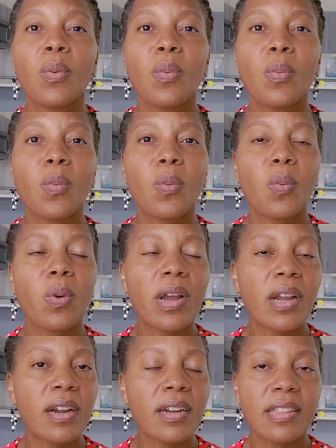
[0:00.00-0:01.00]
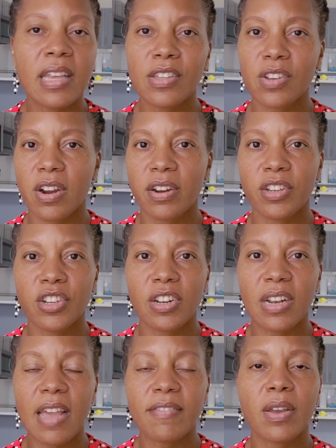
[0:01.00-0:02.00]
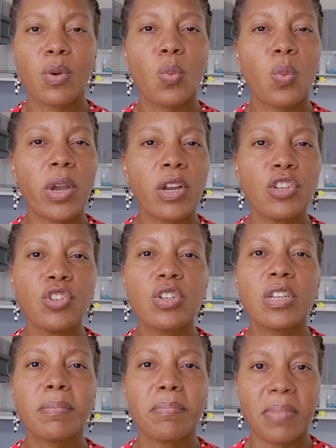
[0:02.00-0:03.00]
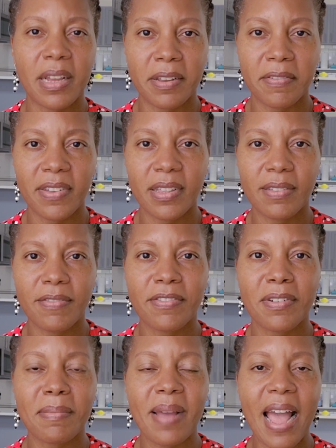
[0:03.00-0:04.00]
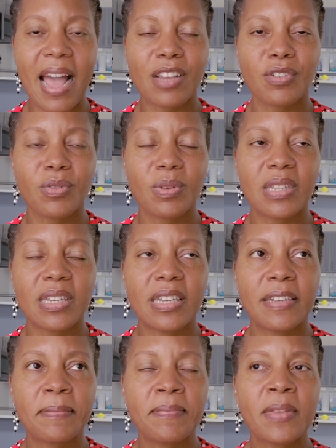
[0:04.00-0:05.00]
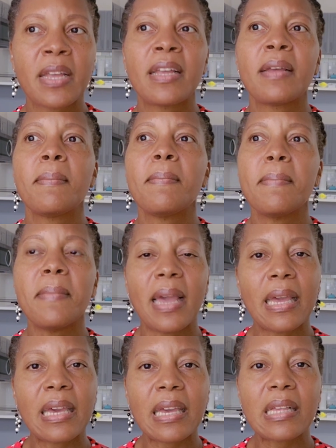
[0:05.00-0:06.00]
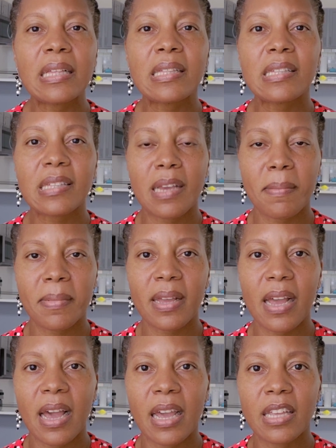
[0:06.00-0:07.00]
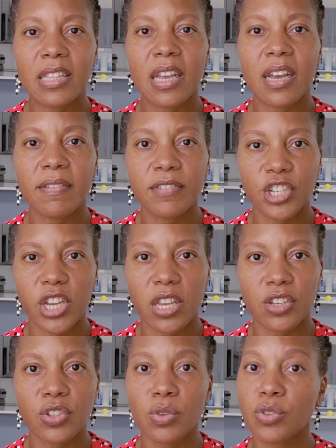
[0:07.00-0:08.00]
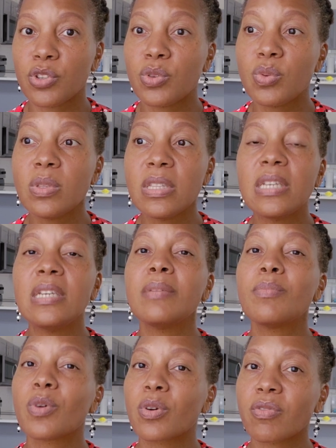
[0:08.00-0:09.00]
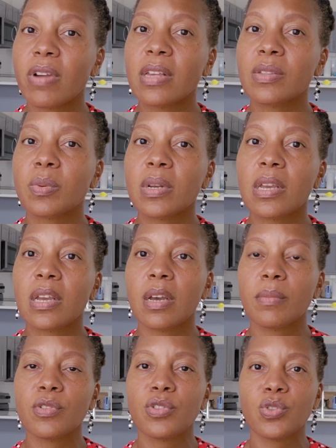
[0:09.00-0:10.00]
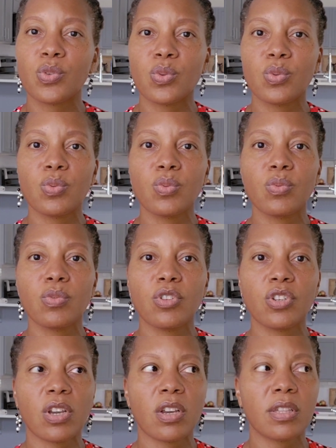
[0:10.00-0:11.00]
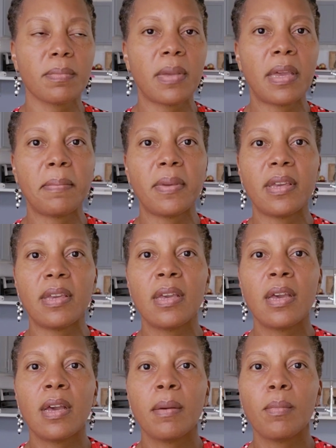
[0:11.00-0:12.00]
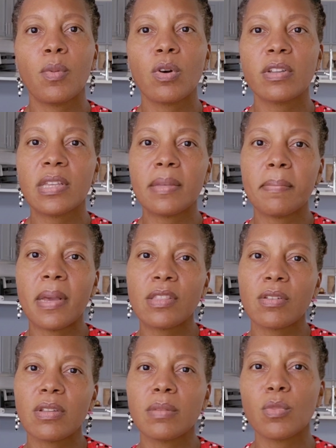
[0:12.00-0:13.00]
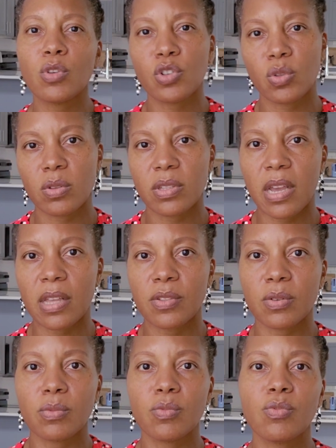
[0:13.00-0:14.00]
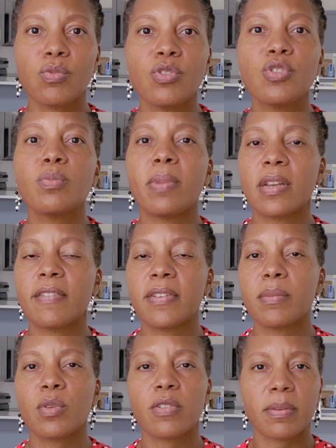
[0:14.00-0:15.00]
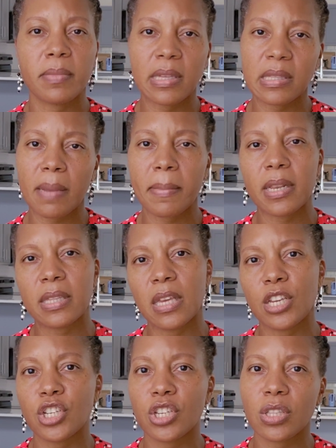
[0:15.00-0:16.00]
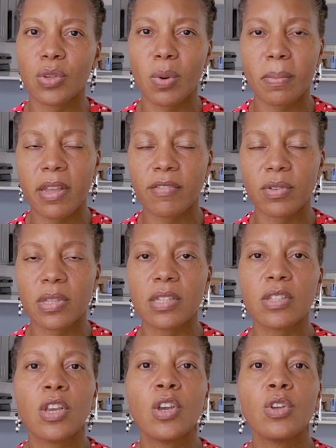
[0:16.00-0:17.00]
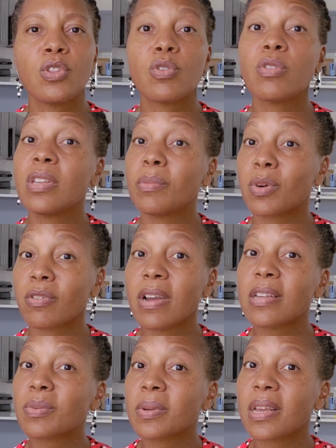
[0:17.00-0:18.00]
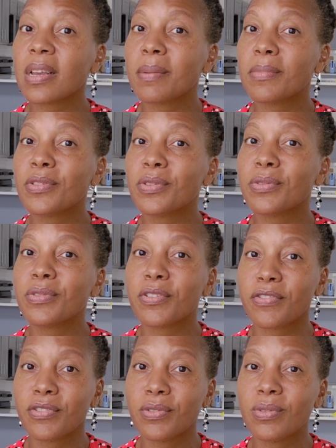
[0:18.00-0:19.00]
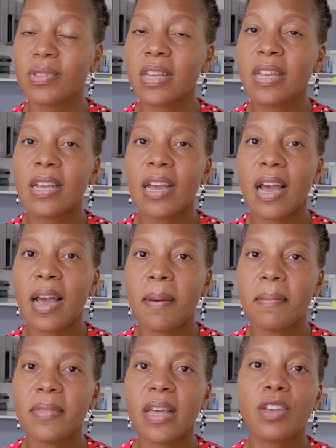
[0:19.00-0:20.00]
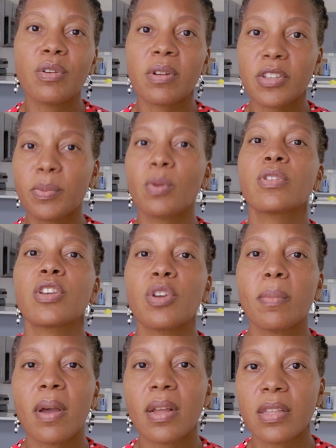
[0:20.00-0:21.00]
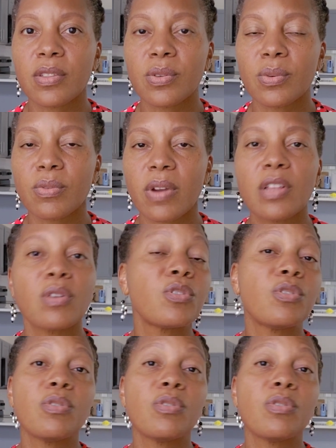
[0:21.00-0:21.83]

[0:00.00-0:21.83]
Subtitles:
where things are in your life and where you could benefit from actually making some kind of change. So do you need more rest when it comes to just maybe more the mental and emotional side? So would you benefit more from things like meditation or mindfulness? Do you need more rest when it comes to the food that you're exposing your body to, right? Or do you